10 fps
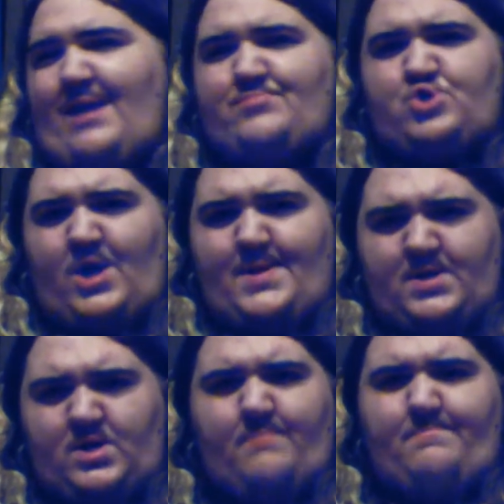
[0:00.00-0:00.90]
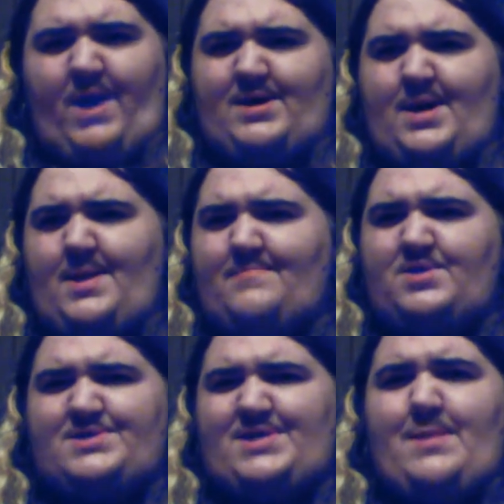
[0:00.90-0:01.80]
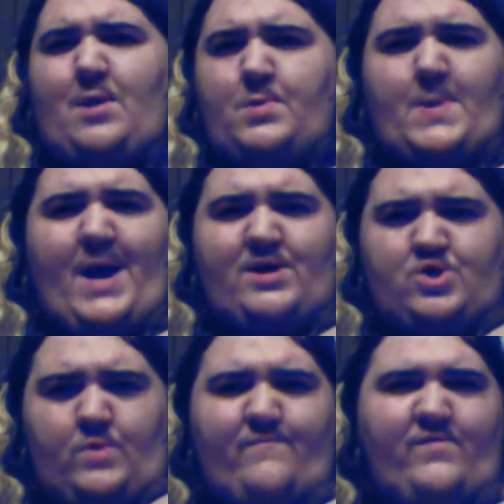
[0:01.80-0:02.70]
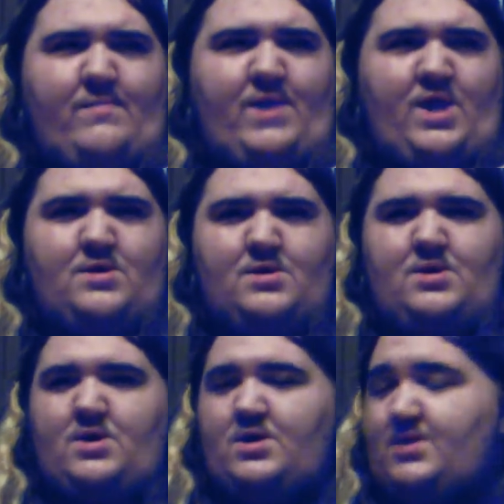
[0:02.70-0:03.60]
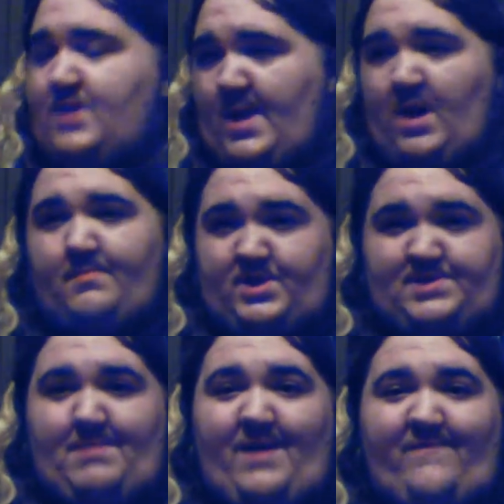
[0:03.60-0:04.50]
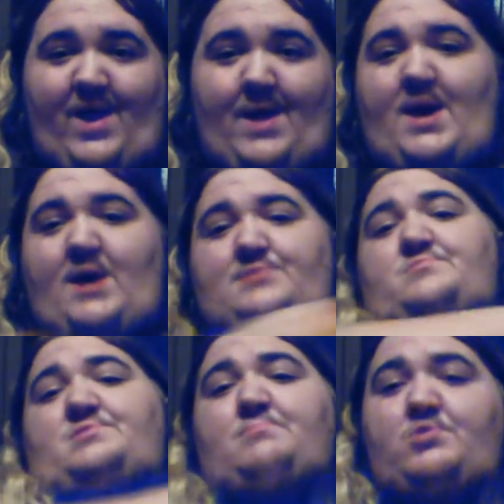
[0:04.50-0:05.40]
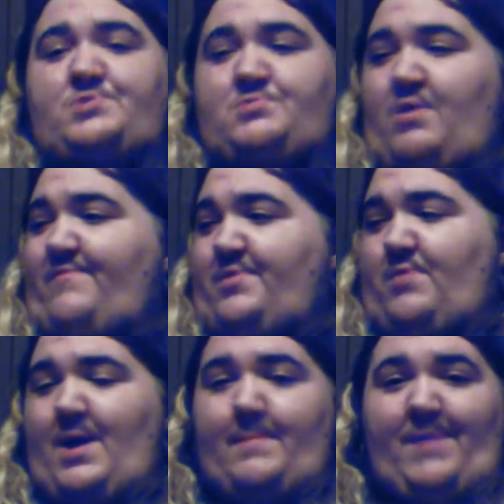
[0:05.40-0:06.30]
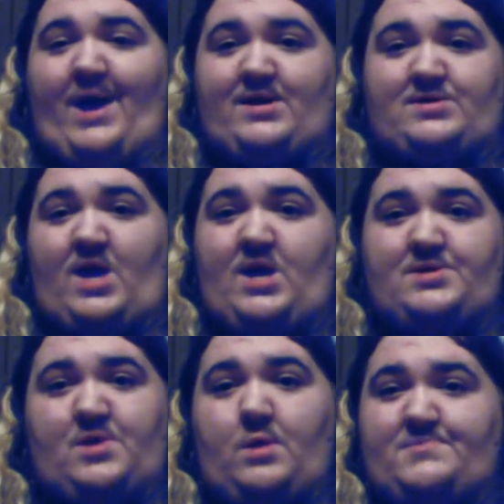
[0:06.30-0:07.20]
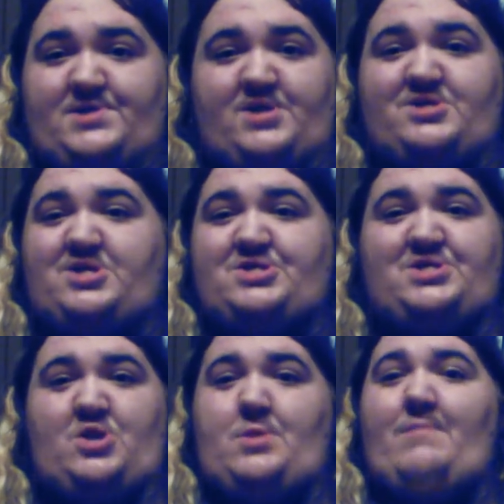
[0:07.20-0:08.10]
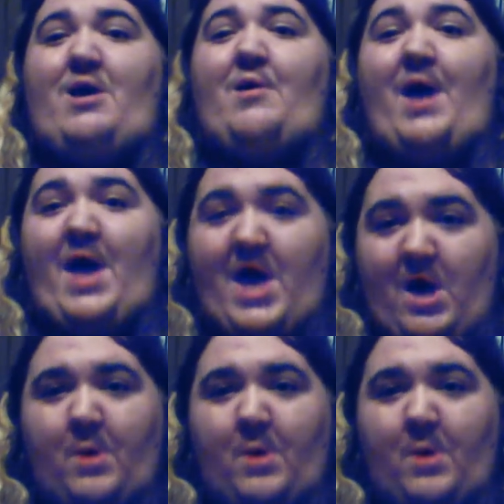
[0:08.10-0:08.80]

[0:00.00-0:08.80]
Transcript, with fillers: trying to cut back on them because I know they're not good for me. You know, because my fat ass who smokes roughly around a pack a day is all of a sudden concerned about health